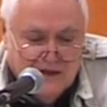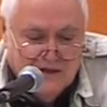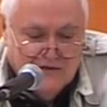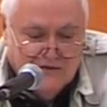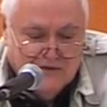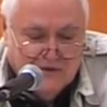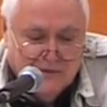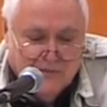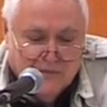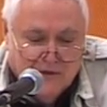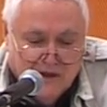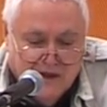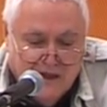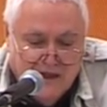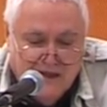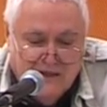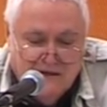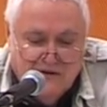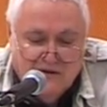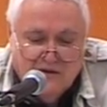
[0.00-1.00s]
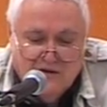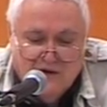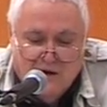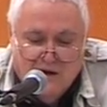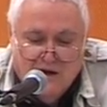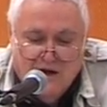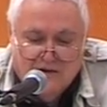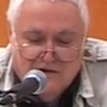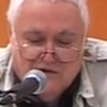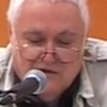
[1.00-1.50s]
from Linz,
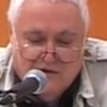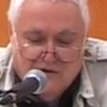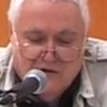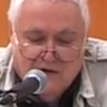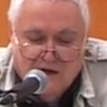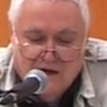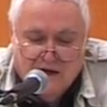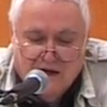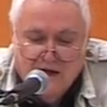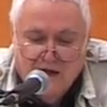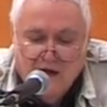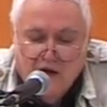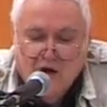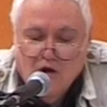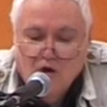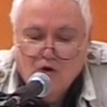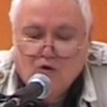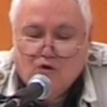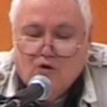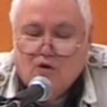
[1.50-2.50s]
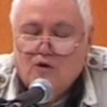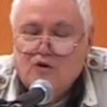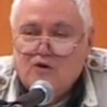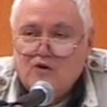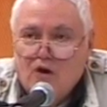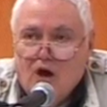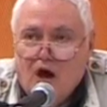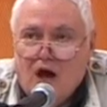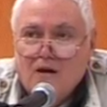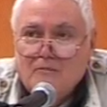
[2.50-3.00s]
Austria, who could
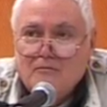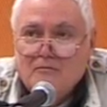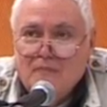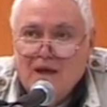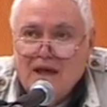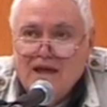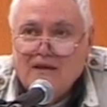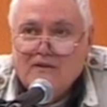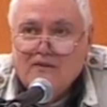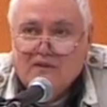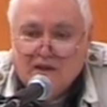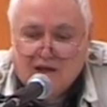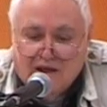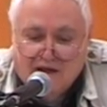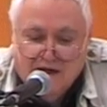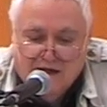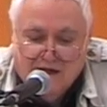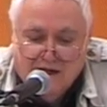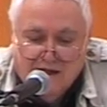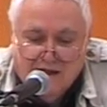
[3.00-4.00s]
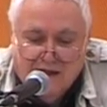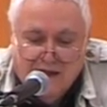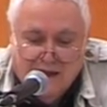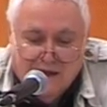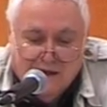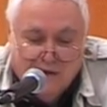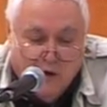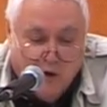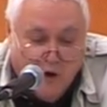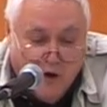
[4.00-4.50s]
not make the cut at
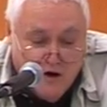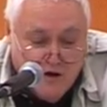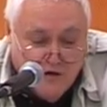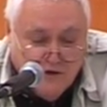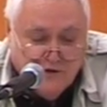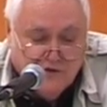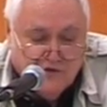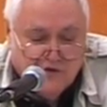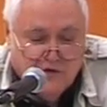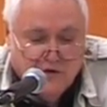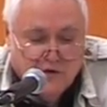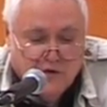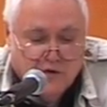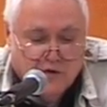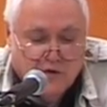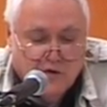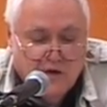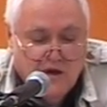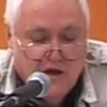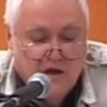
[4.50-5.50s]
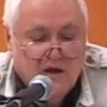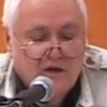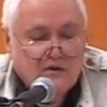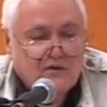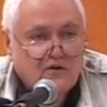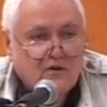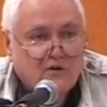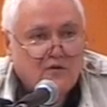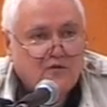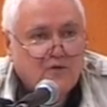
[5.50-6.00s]
art school,
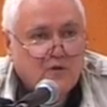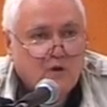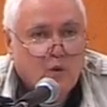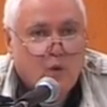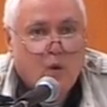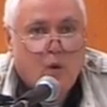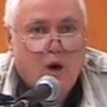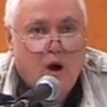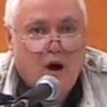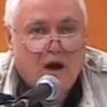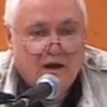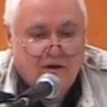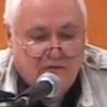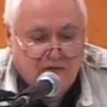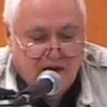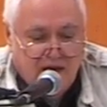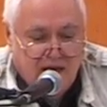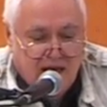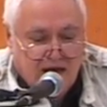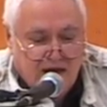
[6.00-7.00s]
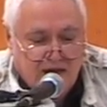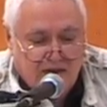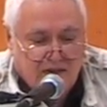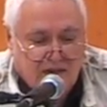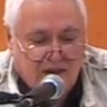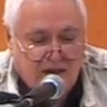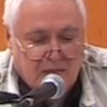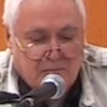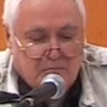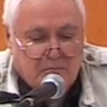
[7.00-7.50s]
so for want of
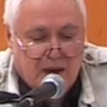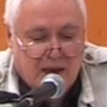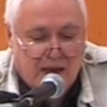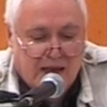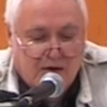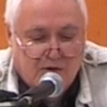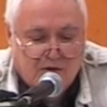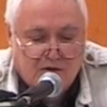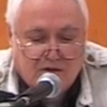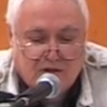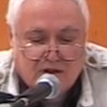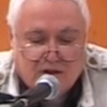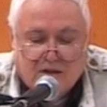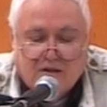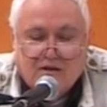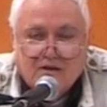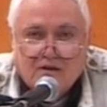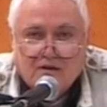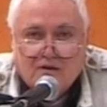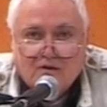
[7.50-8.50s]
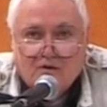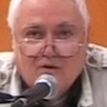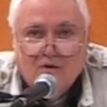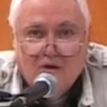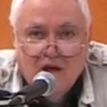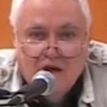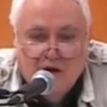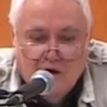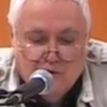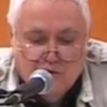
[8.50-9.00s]
anything better to do,
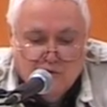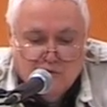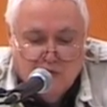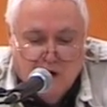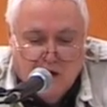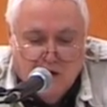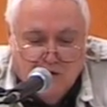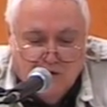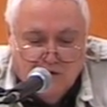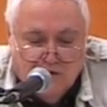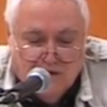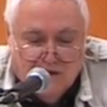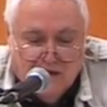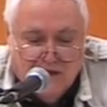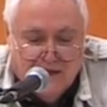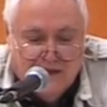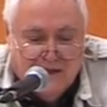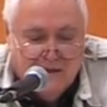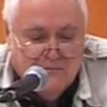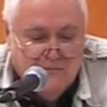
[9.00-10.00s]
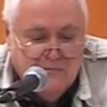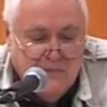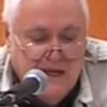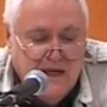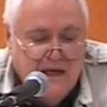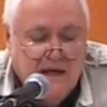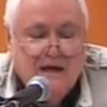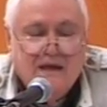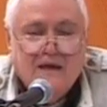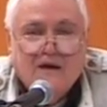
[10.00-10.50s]
rose like a
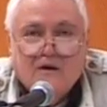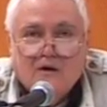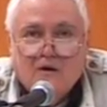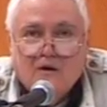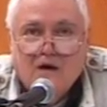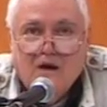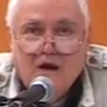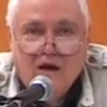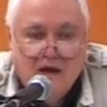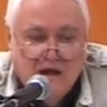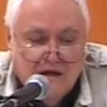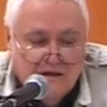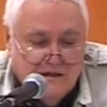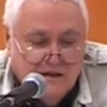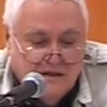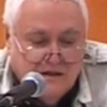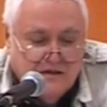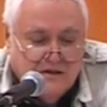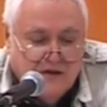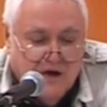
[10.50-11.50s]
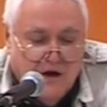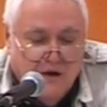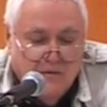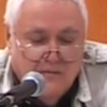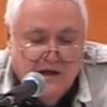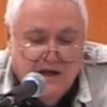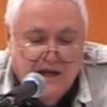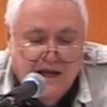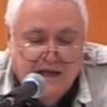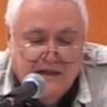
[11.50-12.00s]
meteor to
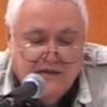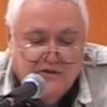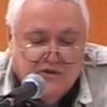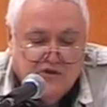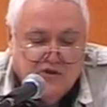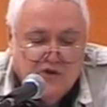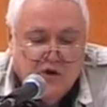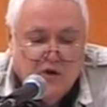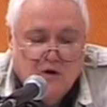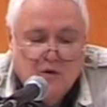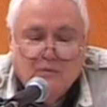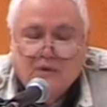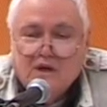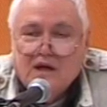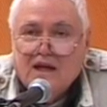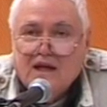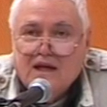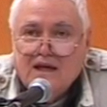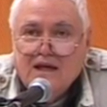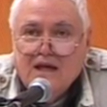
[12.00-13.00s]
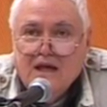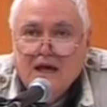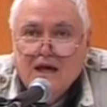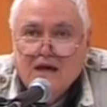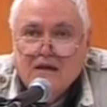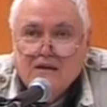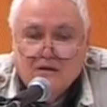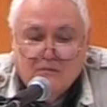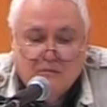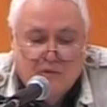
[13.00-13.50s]
dominate Germany,
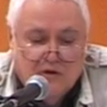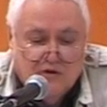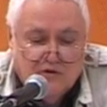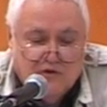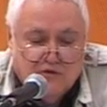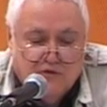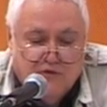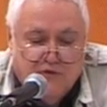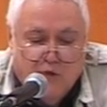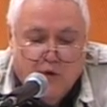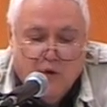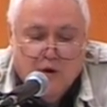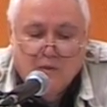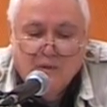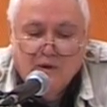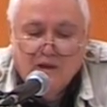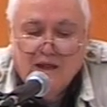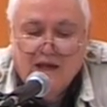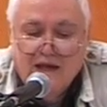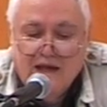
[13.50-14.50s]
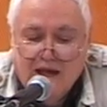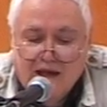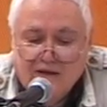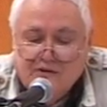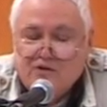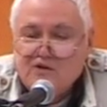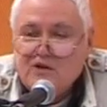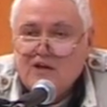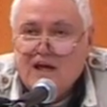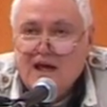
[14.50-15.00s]
the most formally
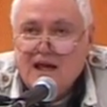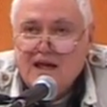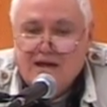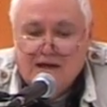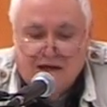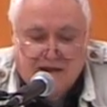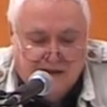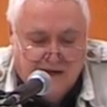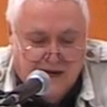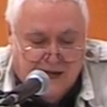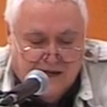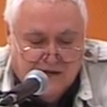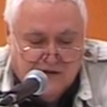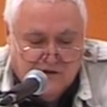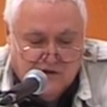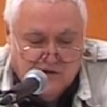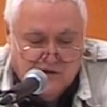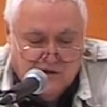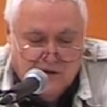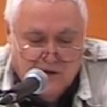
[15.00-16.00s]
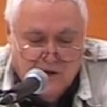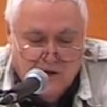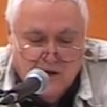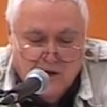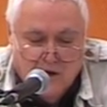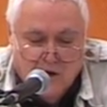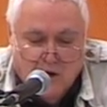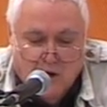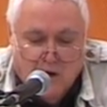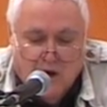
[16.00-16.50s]
educated nation
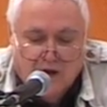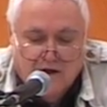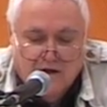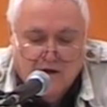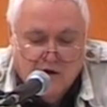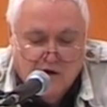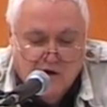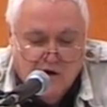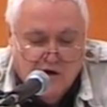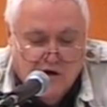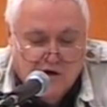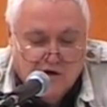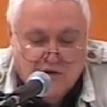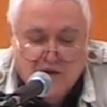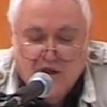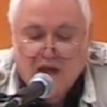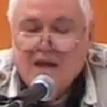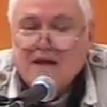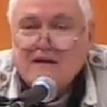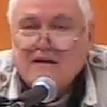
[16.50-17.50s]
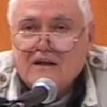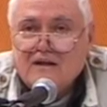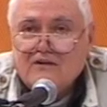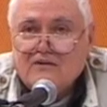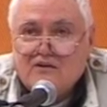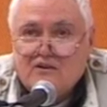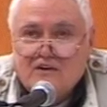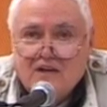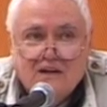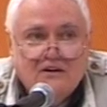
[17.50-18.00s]
on earth.
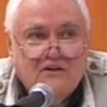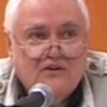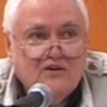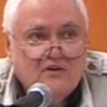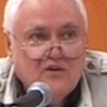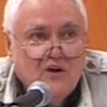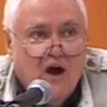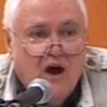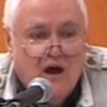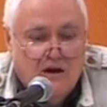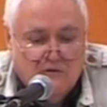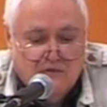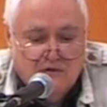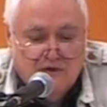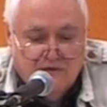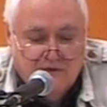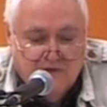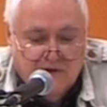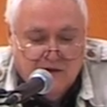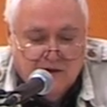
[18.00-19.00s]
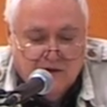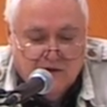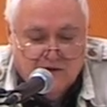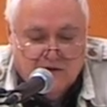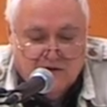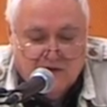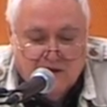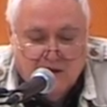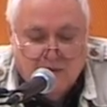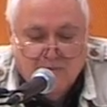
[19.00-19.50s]
Does this not reveal
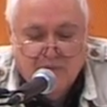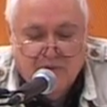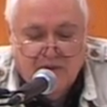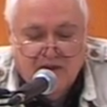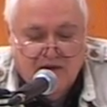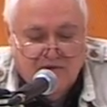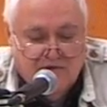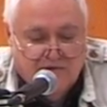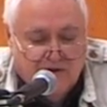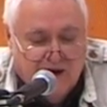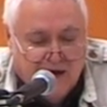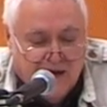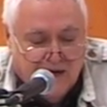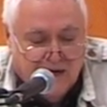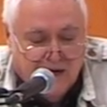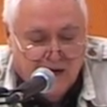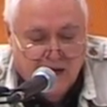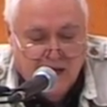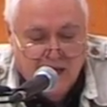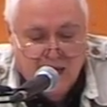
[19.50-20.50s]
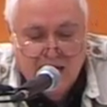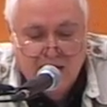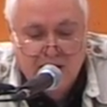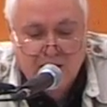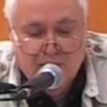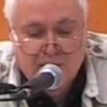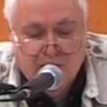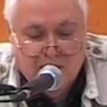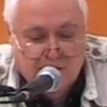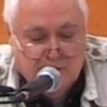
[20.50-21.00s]
something vital
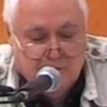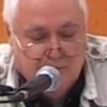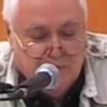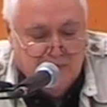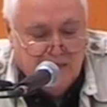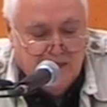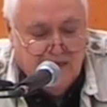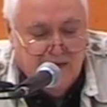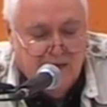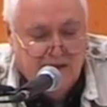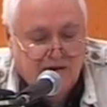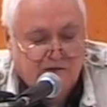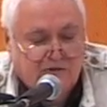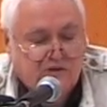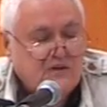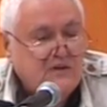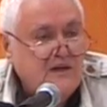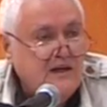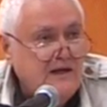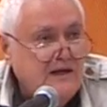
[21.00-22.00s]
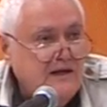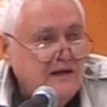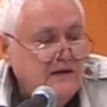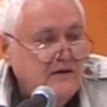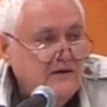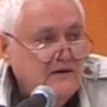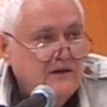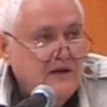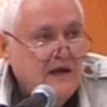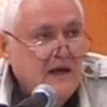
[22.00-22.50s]
about
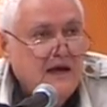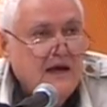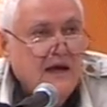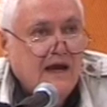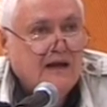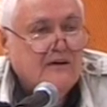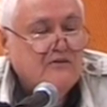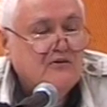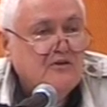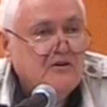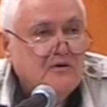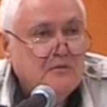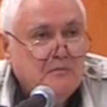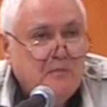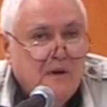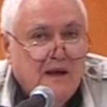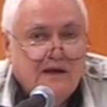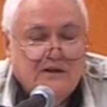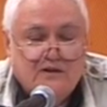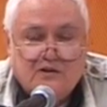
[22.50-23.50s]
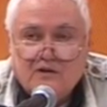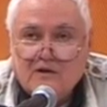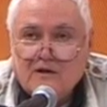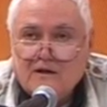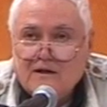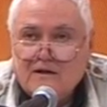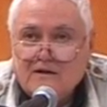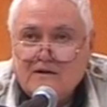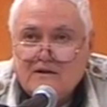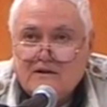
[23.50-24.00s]
PhDs and
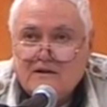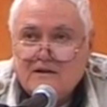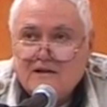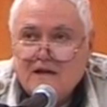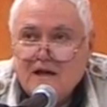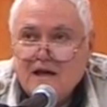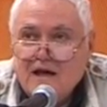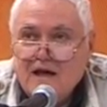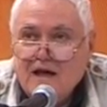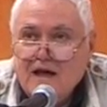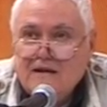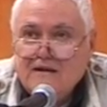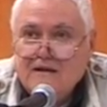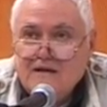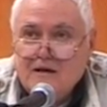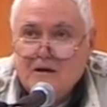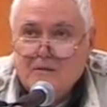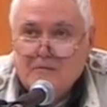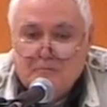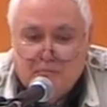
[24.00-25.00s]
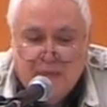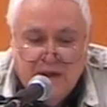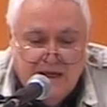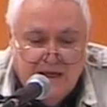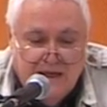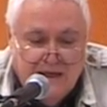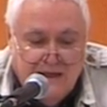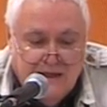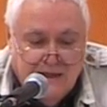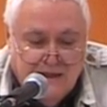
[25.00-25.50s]
specialists and the
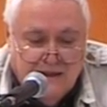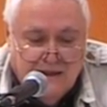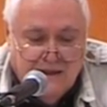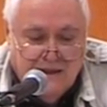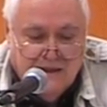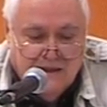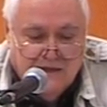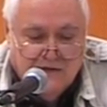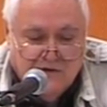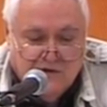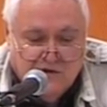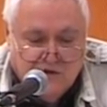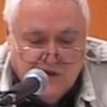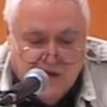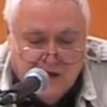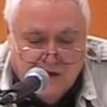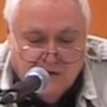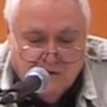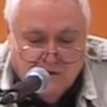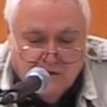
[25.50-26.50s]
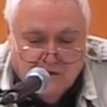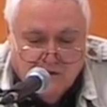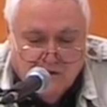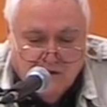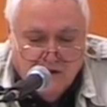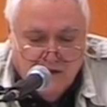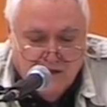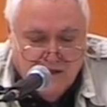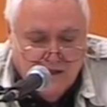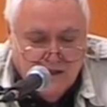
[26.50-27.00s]
obedient in general?
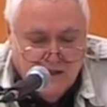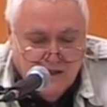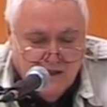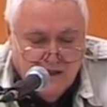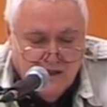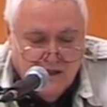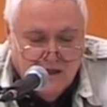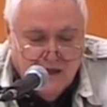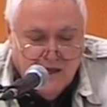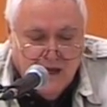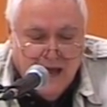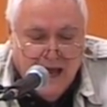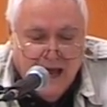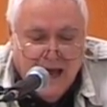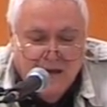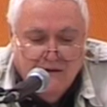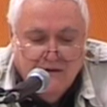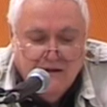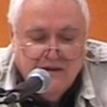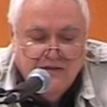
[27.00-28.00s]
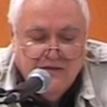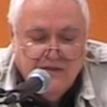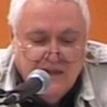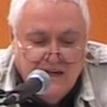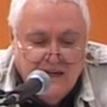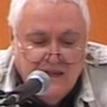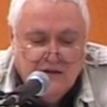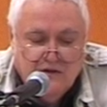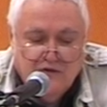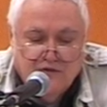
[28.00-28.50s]
How did
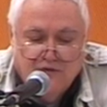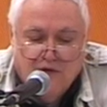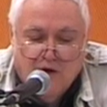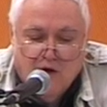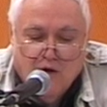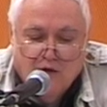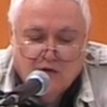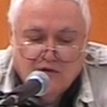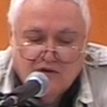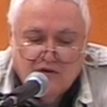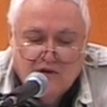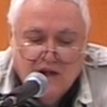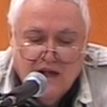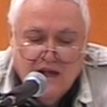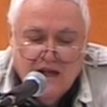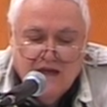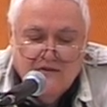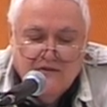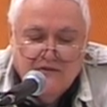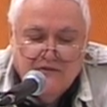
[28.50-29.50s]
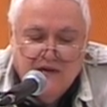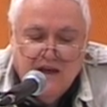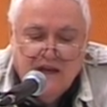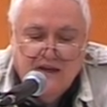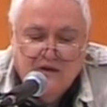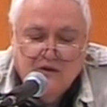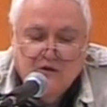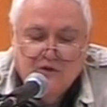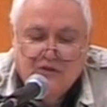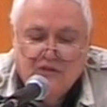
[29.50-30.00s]
these folks
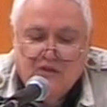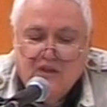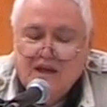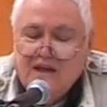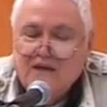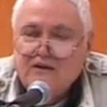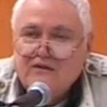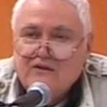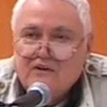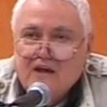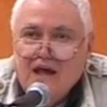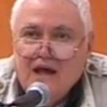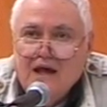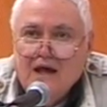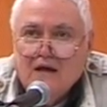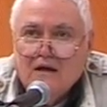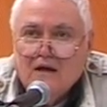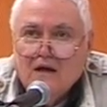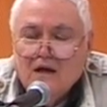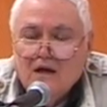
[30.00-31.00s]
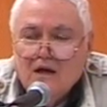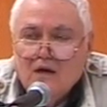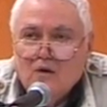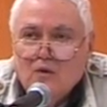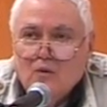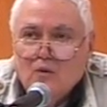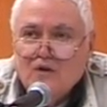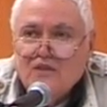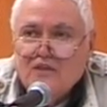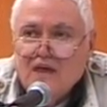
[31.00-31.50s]
figure things out?
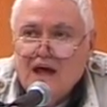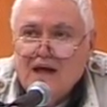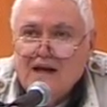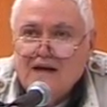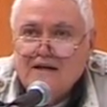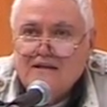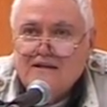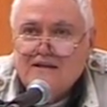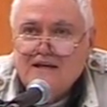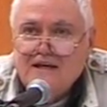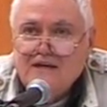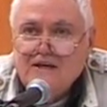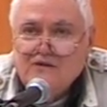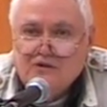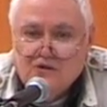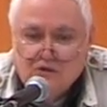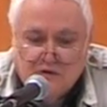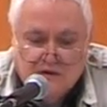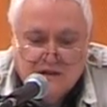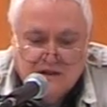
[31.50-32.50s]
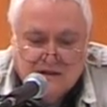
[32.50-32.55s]
without a teacher to